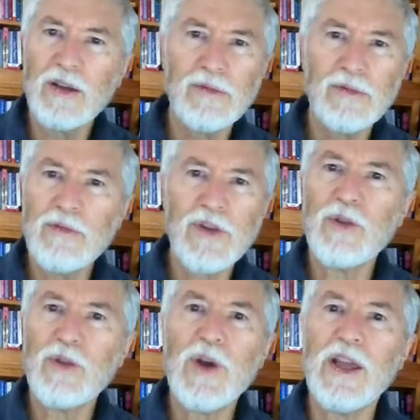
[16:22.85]
and run
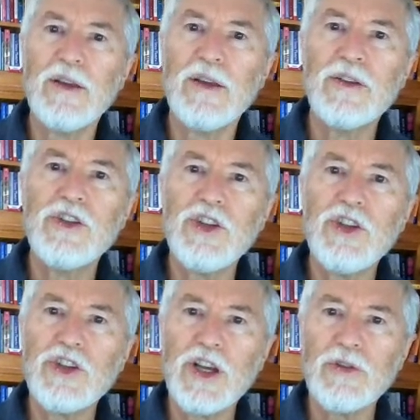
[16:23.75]
away? She
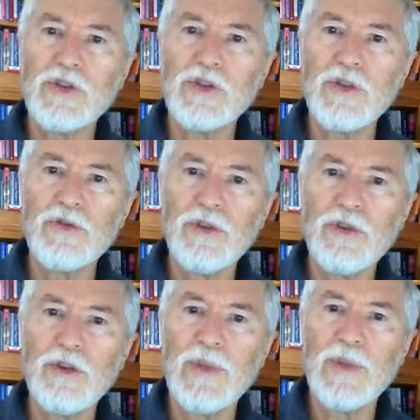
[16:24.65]
channels it through
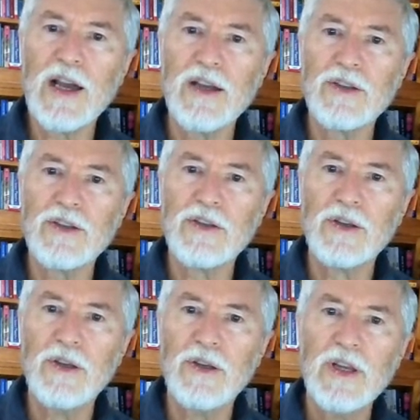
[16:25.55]
her Mars.
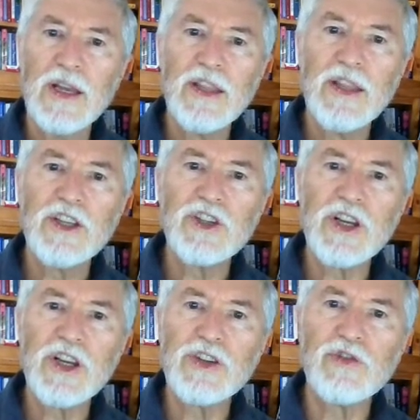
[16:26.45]
There's tension